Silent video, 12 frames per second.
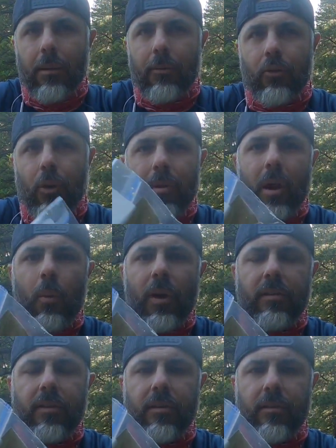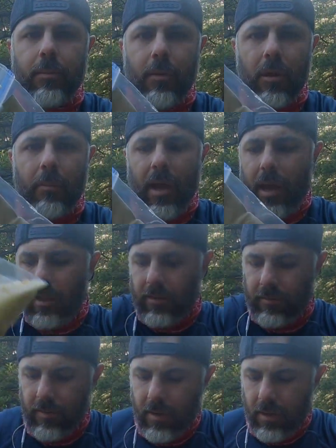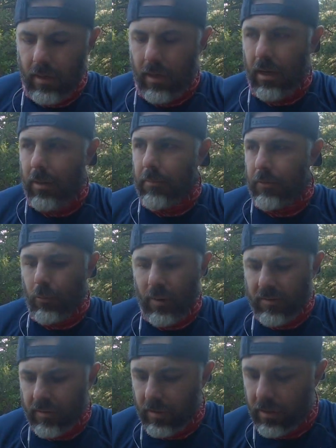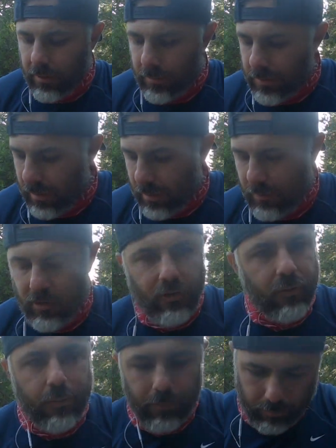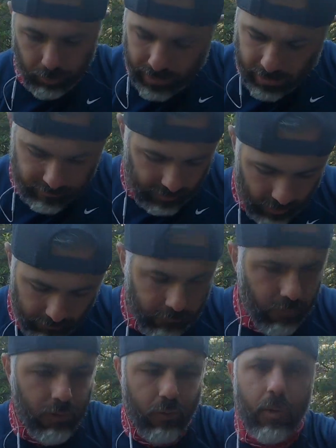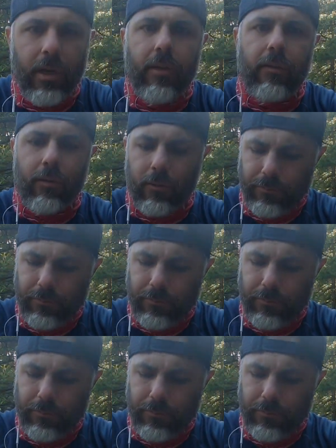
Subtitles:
So I'm not wasting Ziploc bags. So basically, let me just break it down for you what I do.